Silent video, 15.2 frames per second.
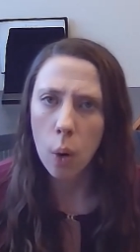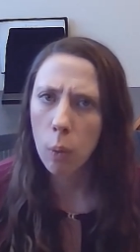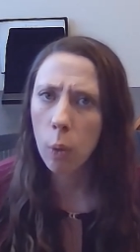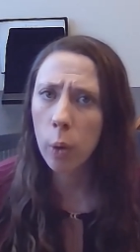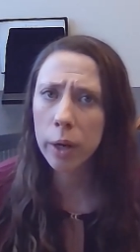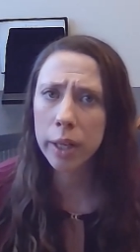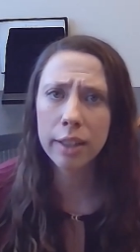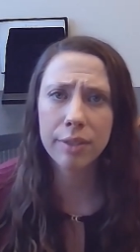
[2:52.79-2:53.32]

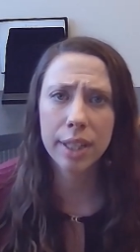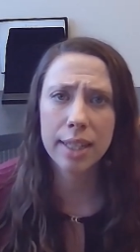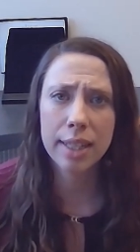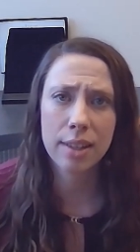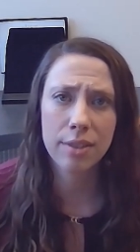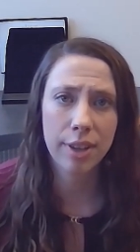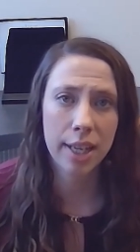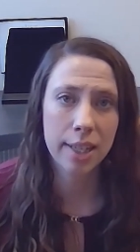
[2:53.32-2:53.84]
or even
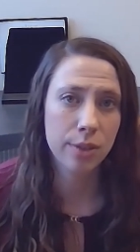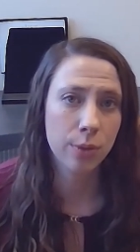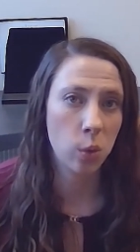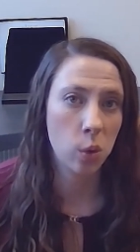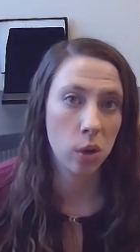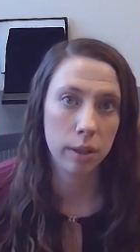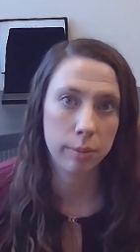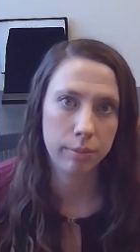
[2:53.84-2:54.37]
as advice
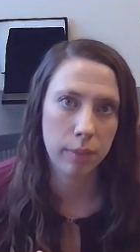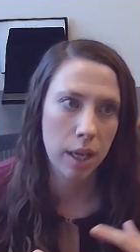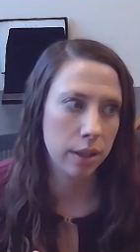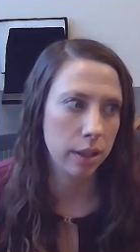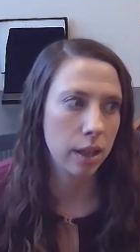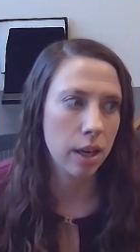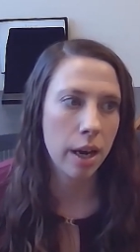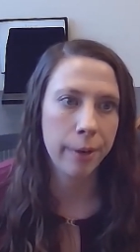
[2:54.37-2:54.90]
for
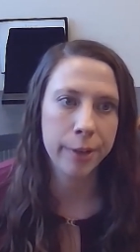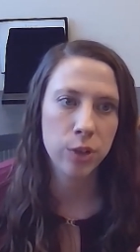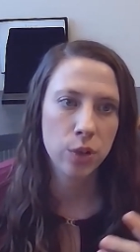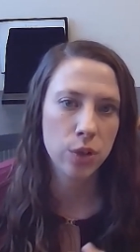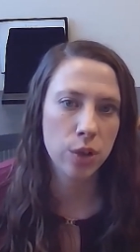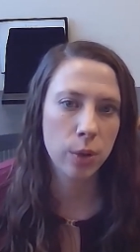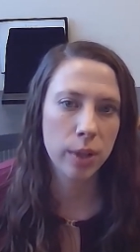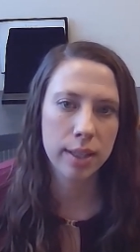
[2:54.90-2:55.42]
other college
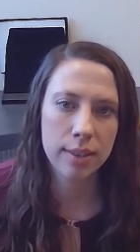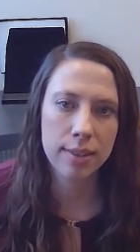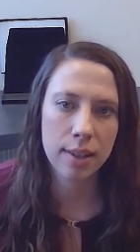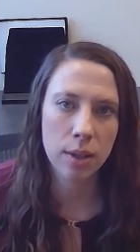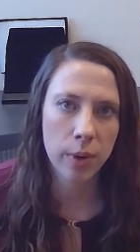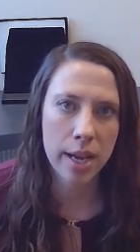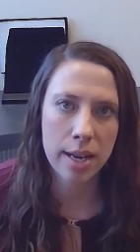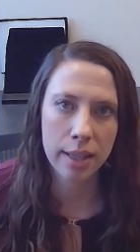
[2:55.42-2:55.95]
students
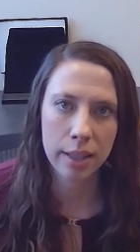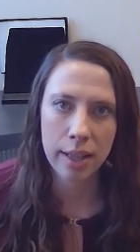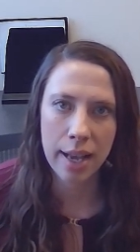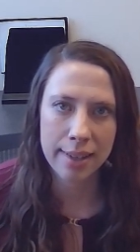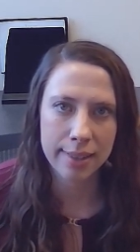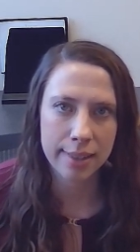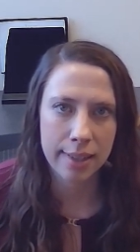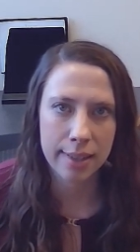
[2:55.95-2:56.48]
in writing
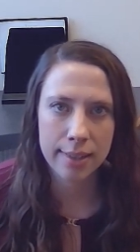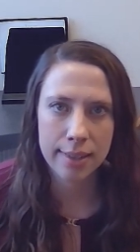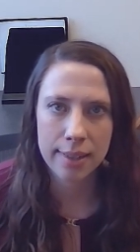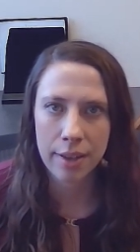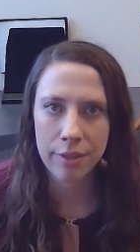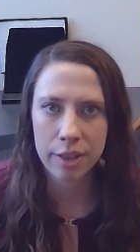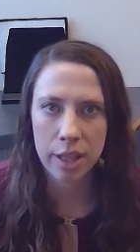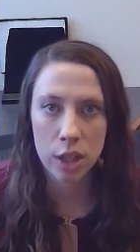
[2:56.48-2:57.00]
classes
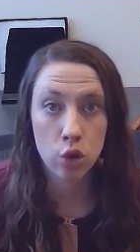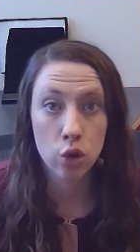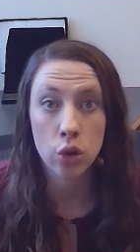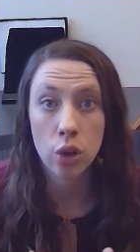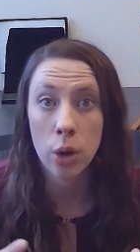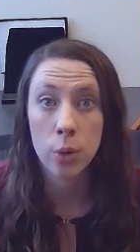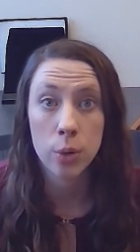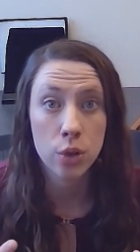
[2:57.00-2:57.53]
if they
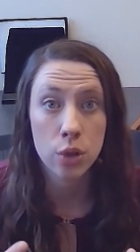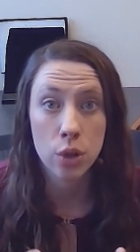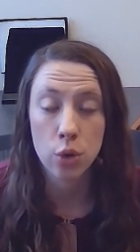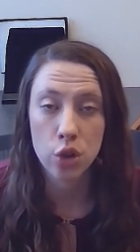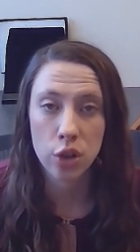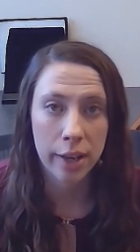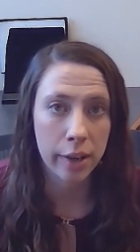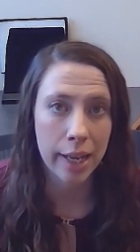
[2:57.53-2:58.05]
chose to
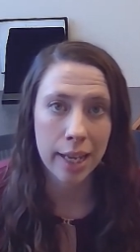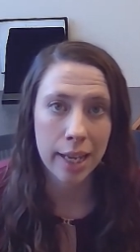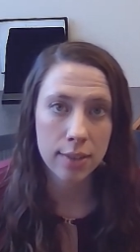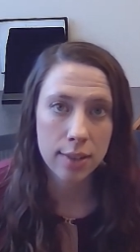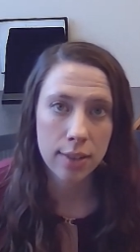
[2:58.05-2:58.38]
share it.